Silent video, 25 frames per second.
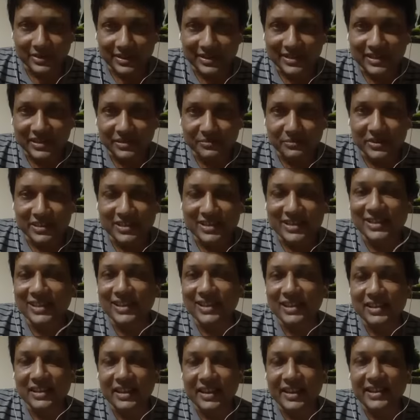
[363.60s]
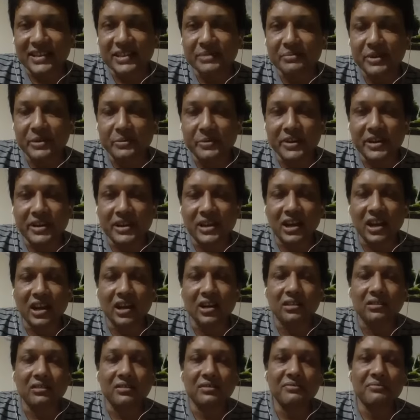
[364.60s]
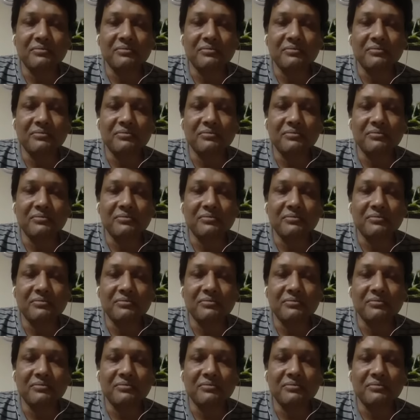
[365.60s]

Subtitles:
this is basically the experimental